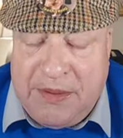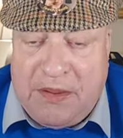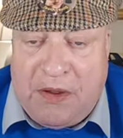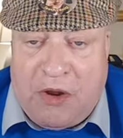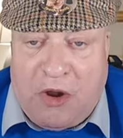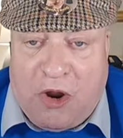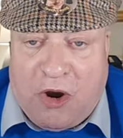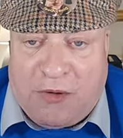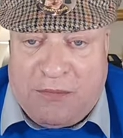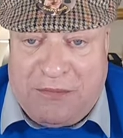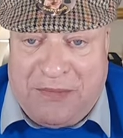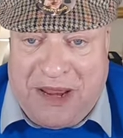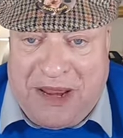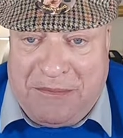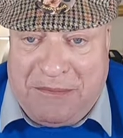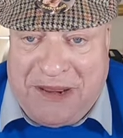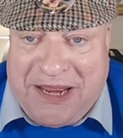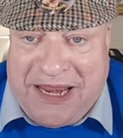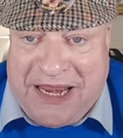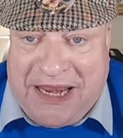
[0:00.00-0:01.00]
Or
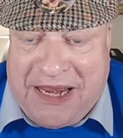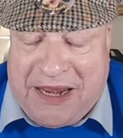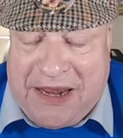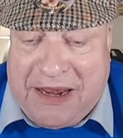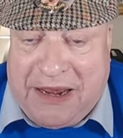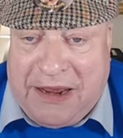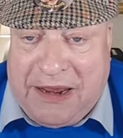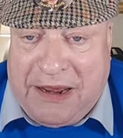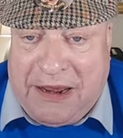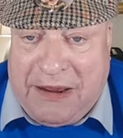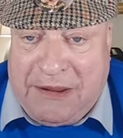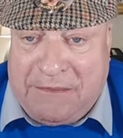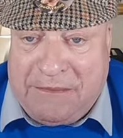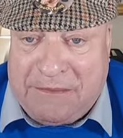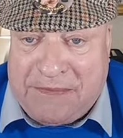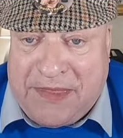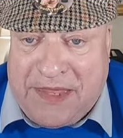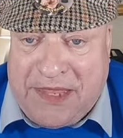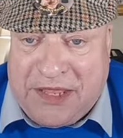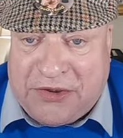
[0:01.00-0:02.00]
maybe
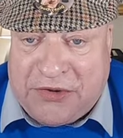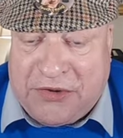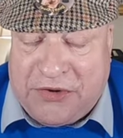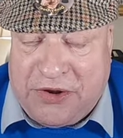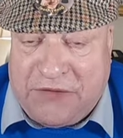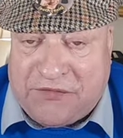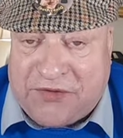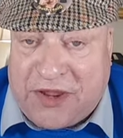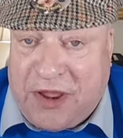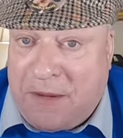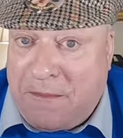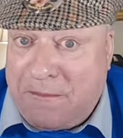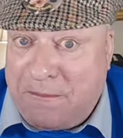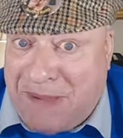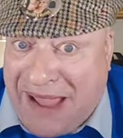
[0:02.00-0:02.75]
he could have come